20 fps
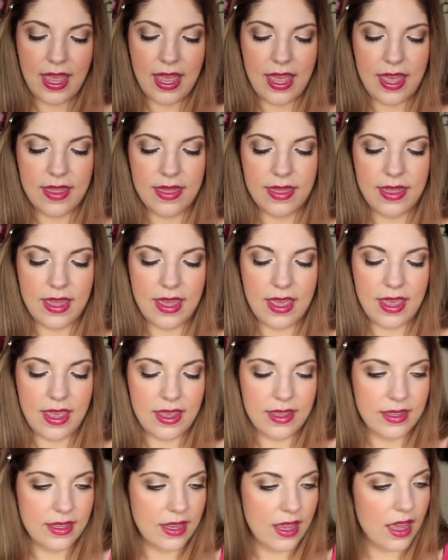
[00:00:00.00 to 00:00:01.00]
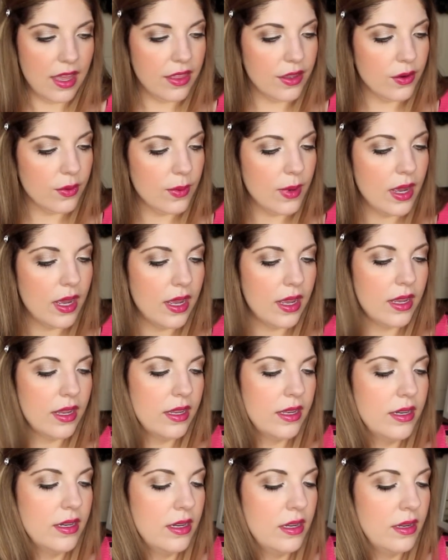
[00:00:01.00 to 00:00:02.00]
And then the other
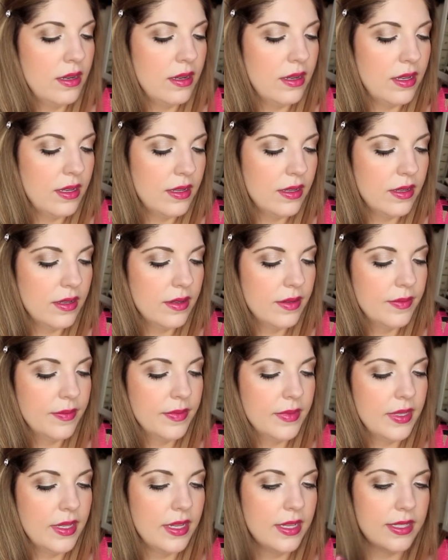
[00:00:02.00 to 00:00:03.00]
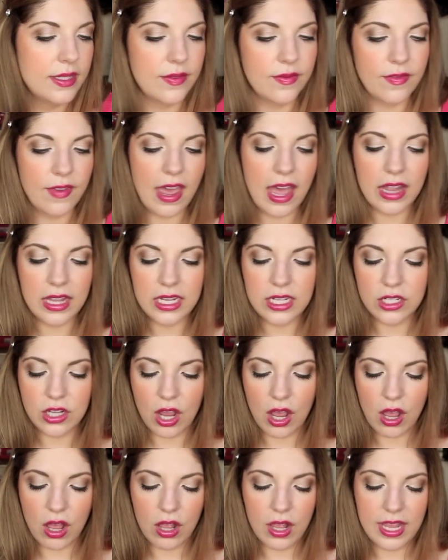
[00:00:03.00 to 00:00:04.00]
one is a Valley
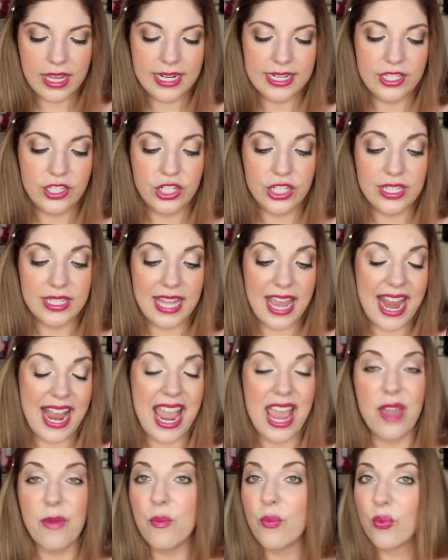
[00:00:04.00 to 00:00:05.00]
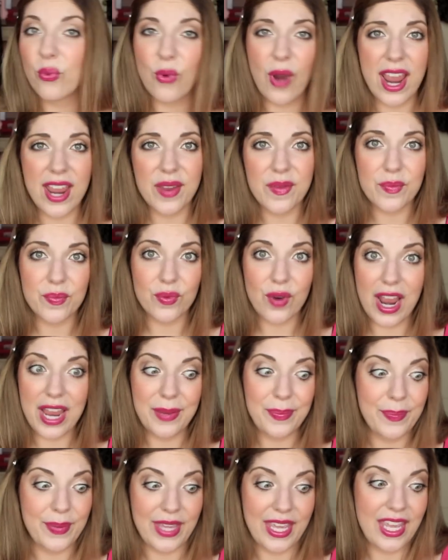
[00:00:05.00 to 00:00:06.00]
Doll, and it's just like a bright,
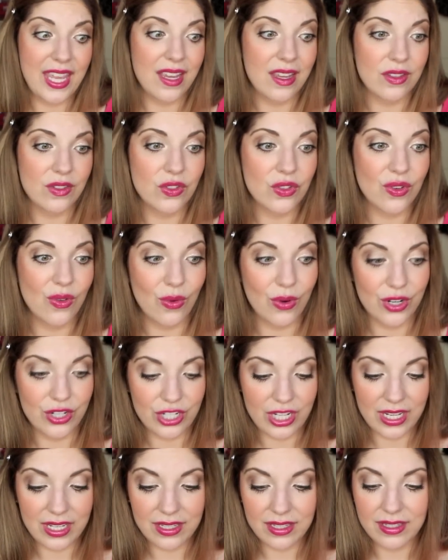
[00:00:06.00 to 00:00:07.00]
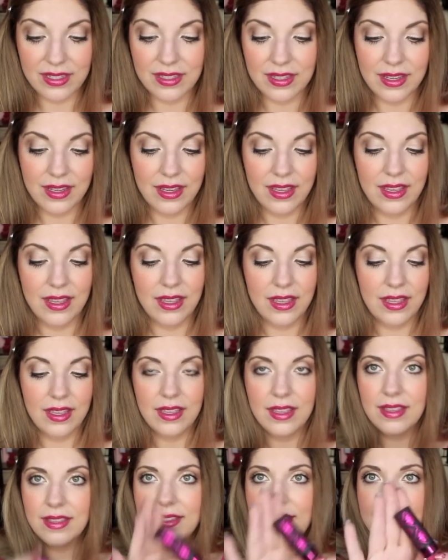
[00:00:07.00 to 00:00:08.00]
bright pink. It's gorgeous.
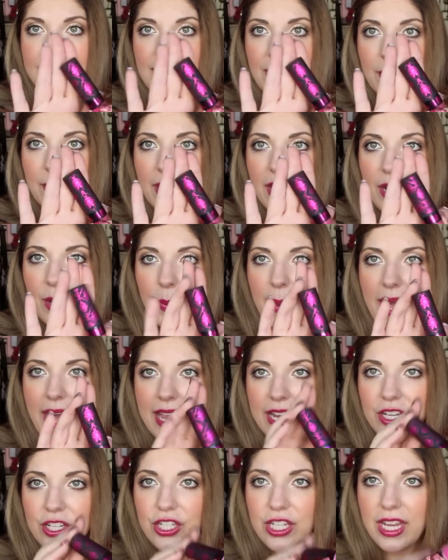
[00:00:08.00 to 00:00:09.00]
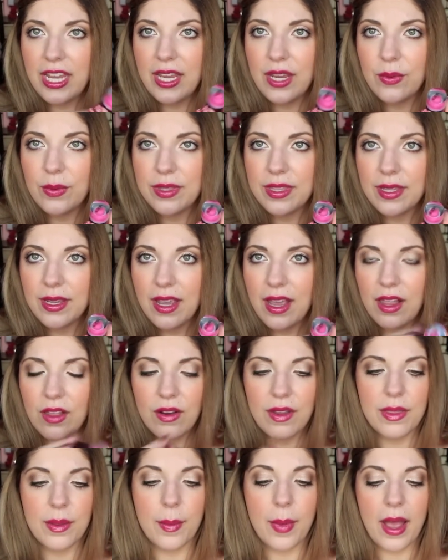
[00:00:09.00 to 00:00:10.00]
Same kind of packaging with the color
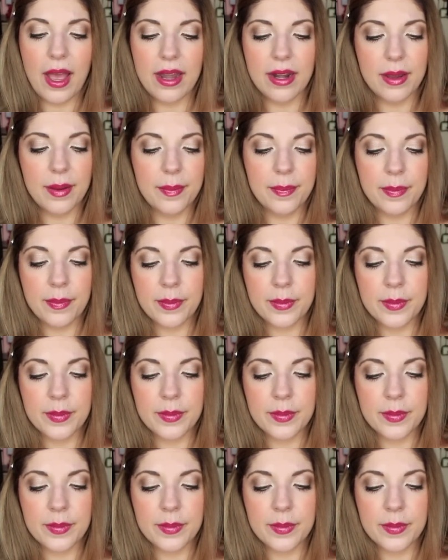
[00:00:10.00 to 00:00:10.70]
on the bottom.